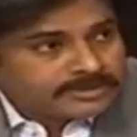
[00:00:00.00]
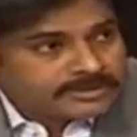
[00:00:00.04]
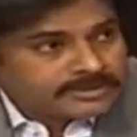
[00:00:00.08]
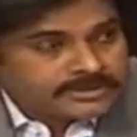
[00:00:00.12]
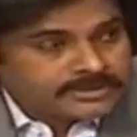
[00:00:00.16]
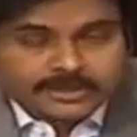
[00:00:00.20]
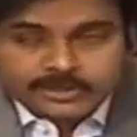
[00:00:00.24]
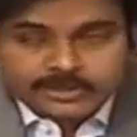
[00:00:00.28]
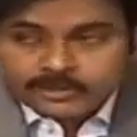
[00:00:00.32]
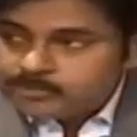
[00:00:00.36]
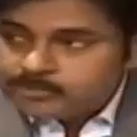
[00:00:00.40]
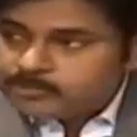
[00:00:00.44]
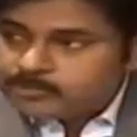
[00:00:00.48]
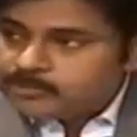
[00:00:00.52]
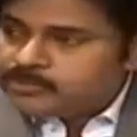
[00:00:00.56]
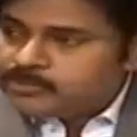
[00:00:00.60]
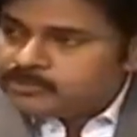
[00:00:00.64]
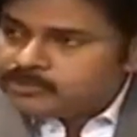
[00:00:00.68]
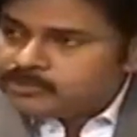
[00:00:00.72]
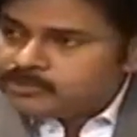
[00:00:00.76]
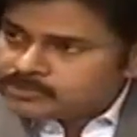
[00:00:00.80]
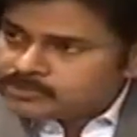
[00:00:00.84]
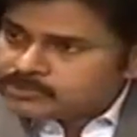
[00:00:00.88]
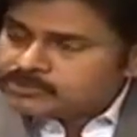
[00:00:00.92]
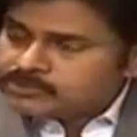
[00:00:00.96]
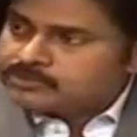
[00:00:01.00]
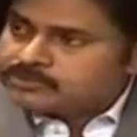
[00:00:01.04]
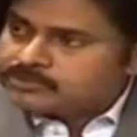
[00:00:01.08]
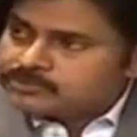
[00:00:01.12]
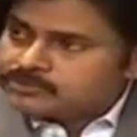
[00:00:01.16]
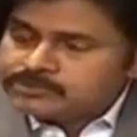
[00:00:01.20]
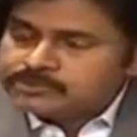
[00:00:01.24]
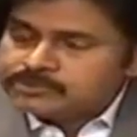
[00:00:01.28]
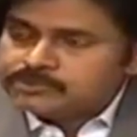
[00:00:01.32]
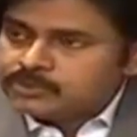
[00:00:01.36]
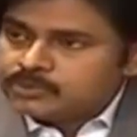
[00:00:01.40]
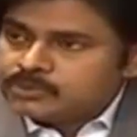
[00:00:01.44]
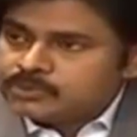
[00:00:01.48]
this kind of books.
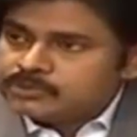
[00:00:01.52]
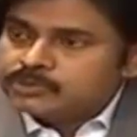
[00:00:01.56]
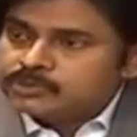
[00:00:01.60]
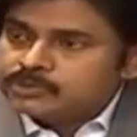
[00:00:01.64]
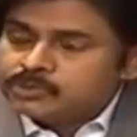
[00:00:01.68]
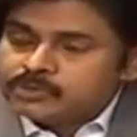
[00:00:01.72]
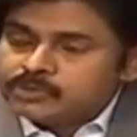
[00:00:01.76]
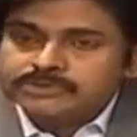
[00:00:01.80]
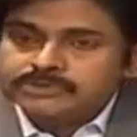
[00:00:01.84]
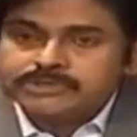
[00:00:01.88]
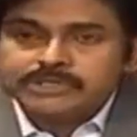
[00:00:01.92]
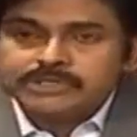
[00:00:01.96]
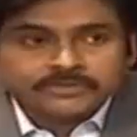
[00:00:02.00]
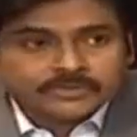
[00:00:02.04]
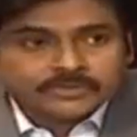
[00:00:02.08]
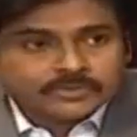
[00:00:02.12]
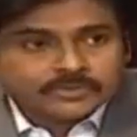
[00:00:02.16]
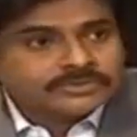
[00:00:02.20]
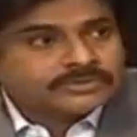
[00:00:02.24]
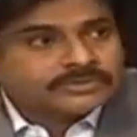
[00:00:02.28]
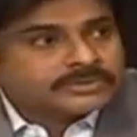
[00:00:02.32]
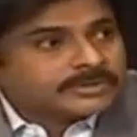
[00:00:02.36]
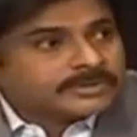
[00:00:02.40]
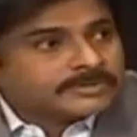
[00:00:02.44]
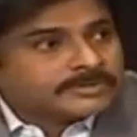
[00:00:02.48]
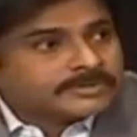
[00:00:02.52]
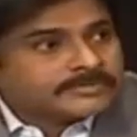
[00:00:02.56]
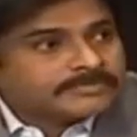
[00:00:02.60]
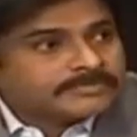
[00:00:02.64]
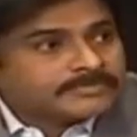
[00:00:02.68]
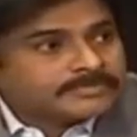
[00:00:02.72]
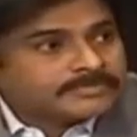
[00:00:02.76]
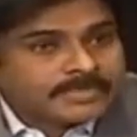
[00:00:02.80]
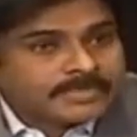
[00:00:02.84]
So it goes on, goes on.